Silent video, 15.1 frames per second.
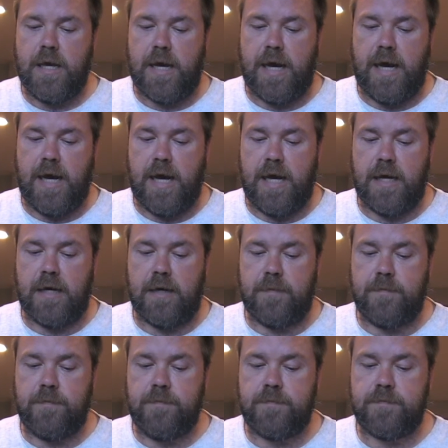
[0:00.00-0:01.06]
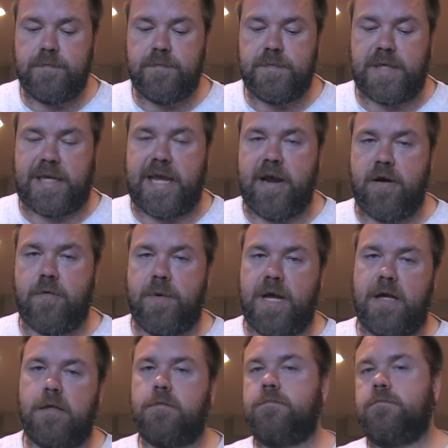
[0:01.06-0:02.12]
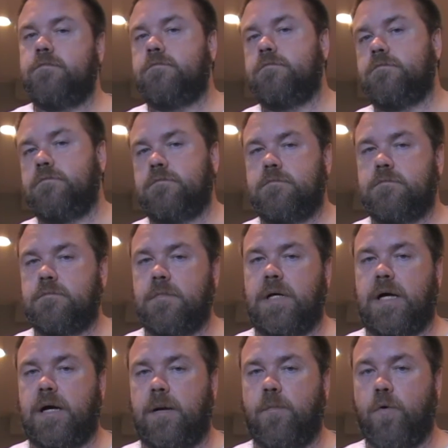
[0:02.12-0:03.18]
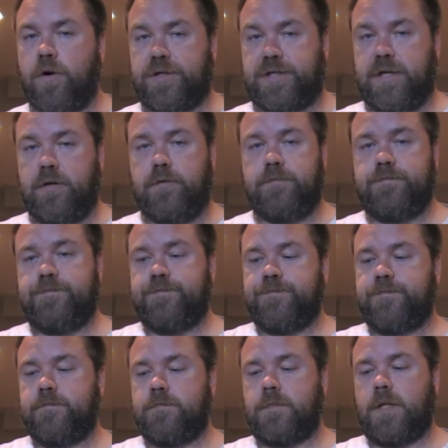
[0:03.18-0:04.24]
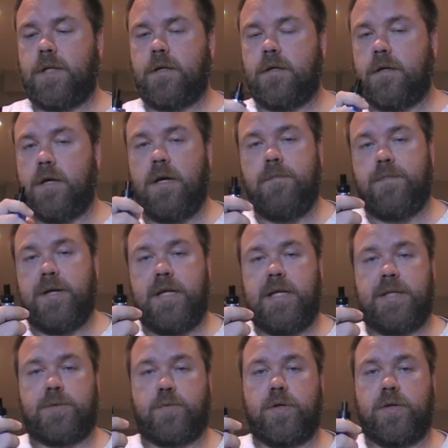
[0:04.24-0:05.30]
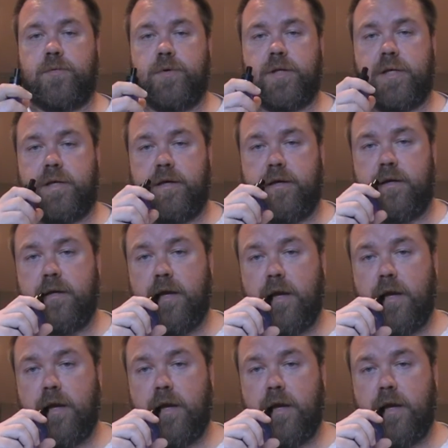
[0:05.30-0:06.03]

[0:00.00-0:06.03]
The caramel, more so. Okay, but it is really, really good.